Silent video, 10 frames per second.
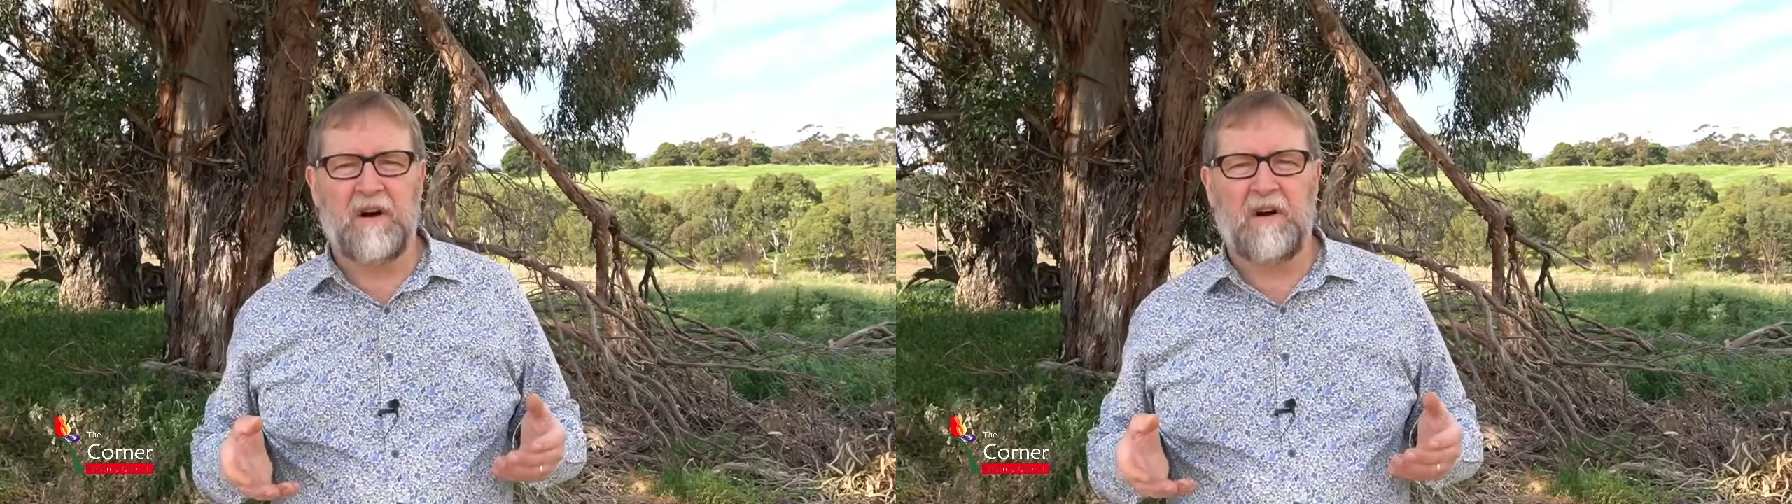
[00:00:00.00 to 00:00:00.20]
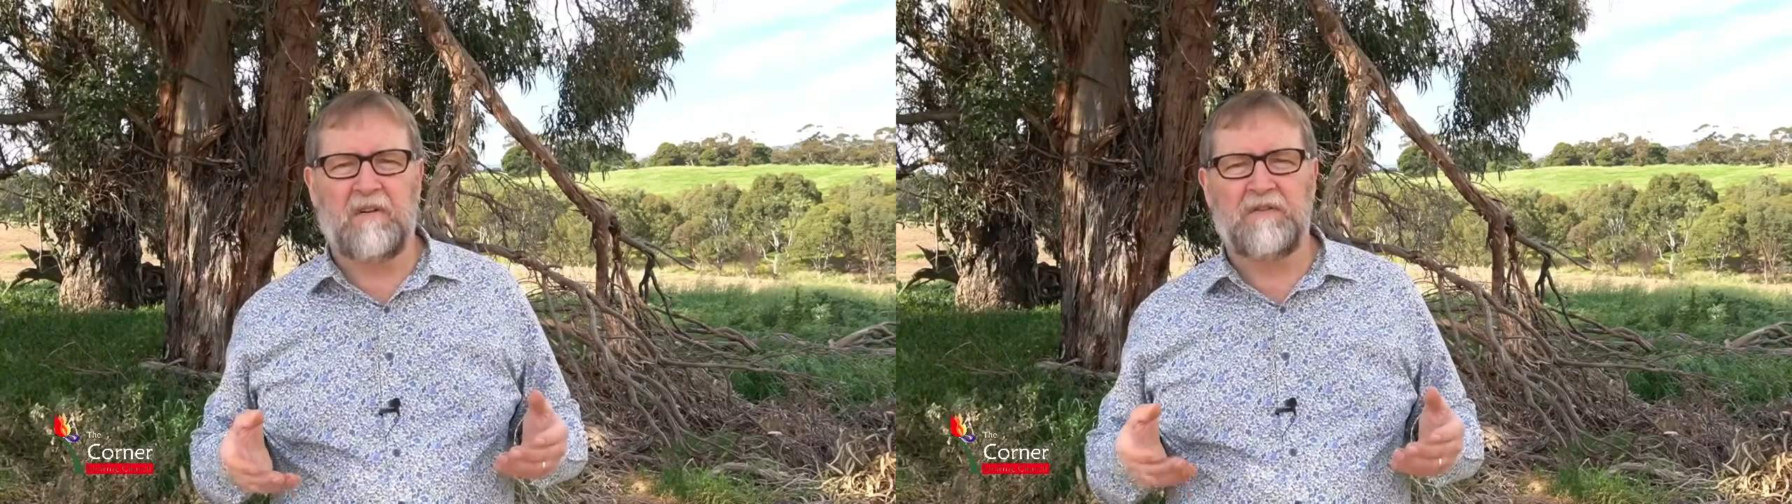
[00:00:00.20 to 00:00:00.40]

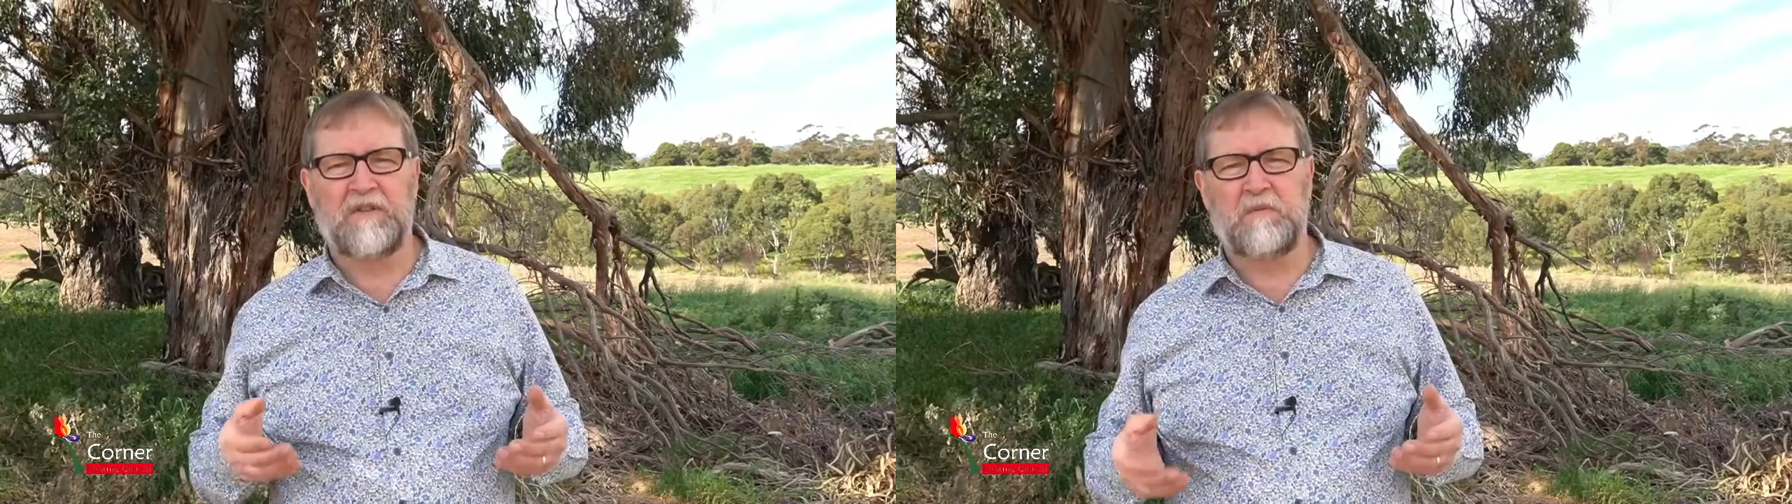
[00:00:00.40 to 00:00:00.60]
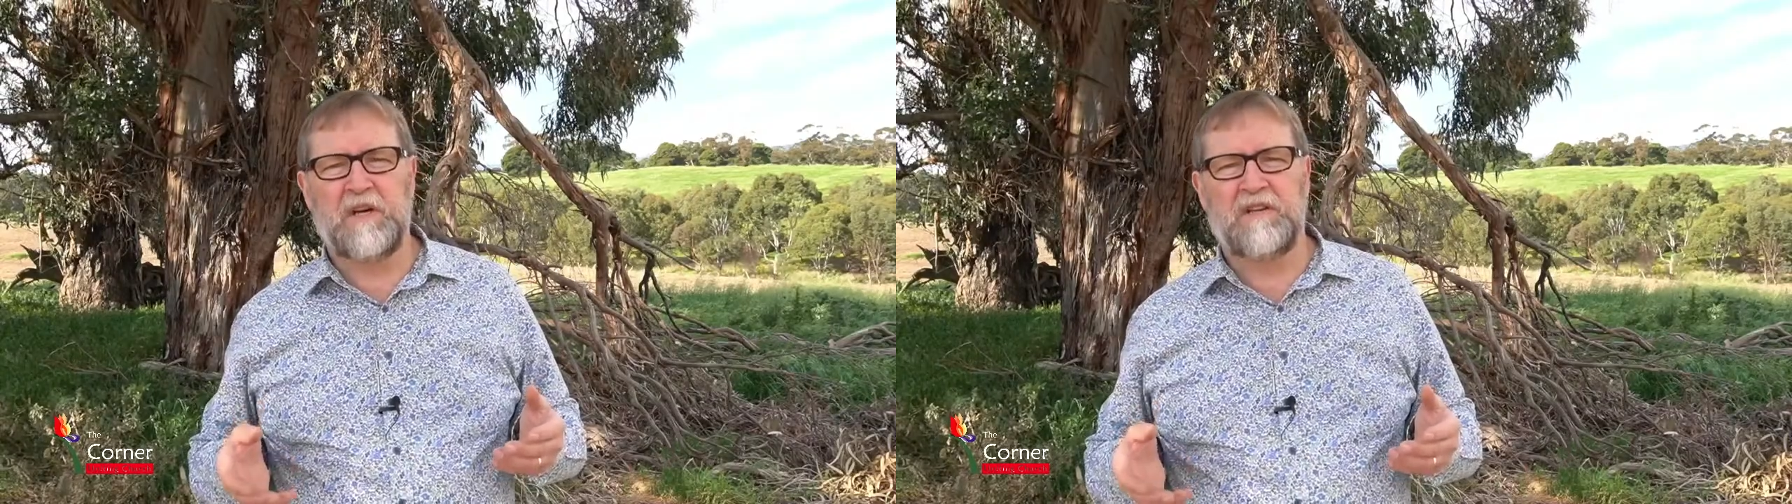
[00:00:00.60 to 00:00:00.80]
of
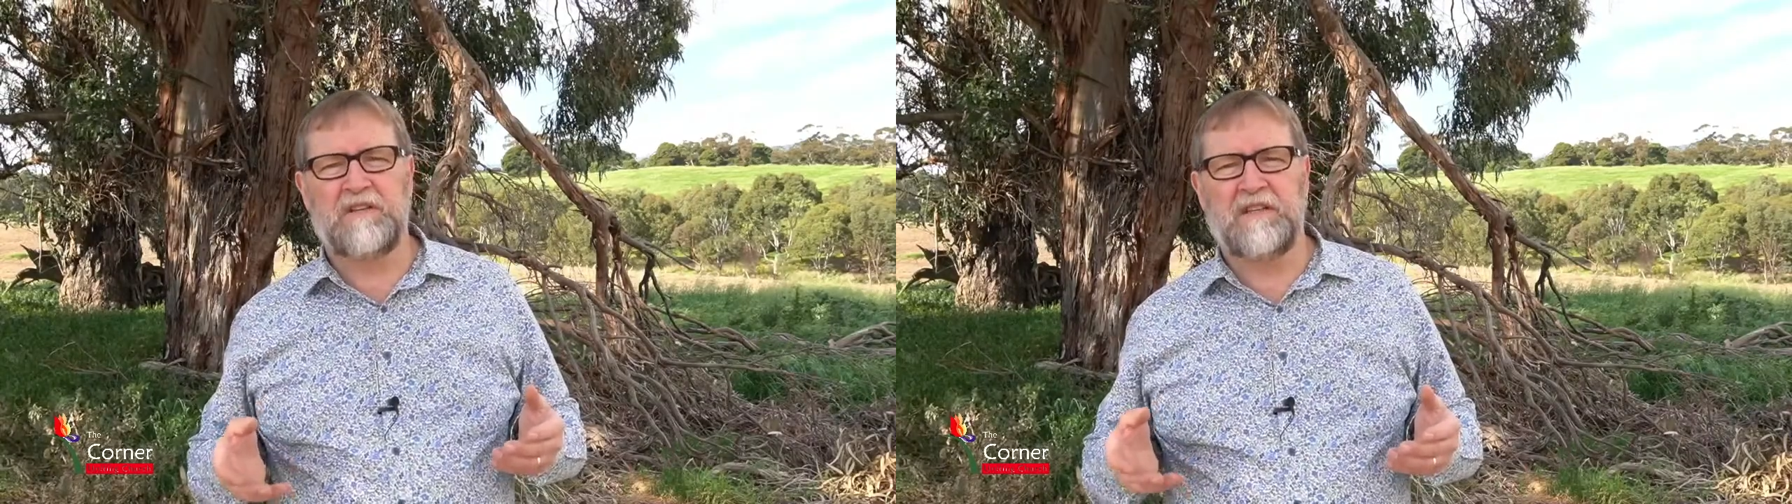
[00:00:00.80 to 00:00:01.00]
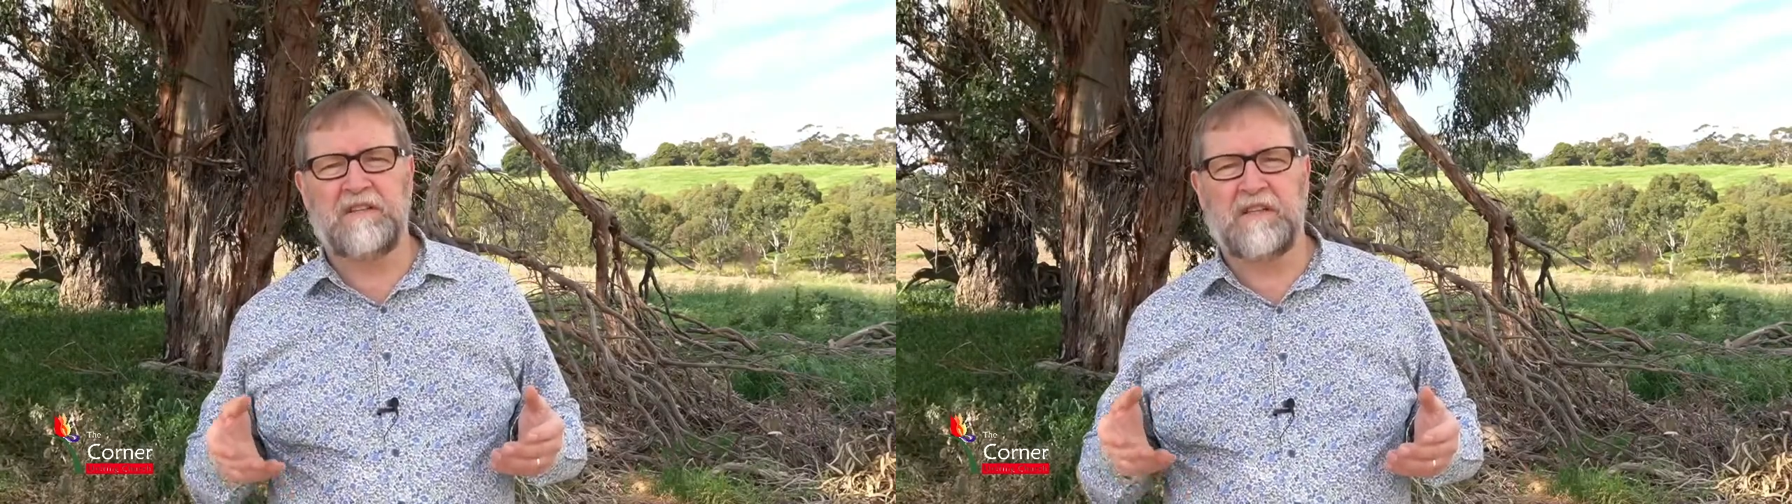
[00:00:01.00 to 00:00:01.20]
species